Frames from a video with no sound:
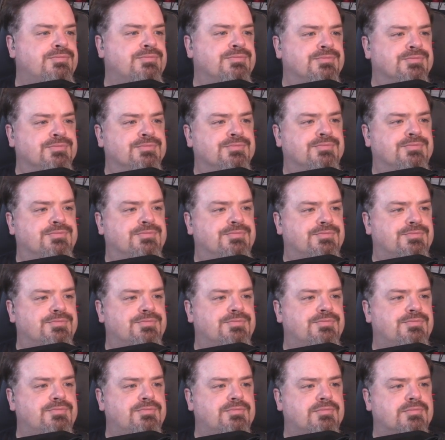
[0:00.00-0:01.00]

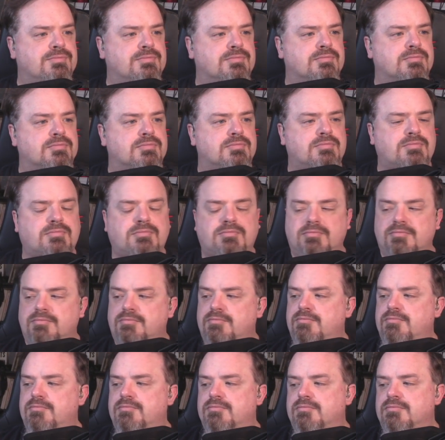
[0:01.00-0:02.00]

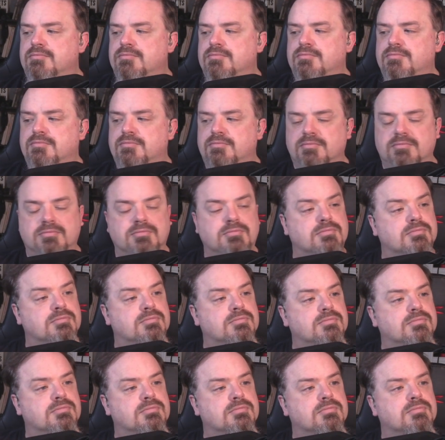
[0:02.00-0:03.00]

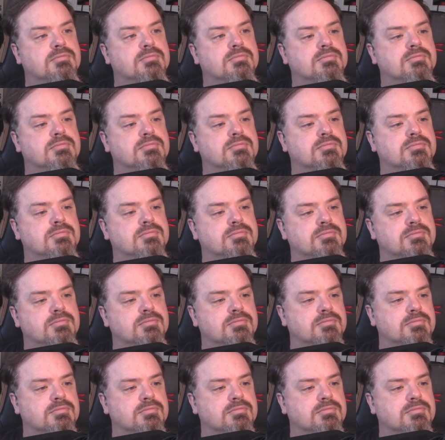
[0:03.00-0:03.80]
No words are spoken by the person on screen.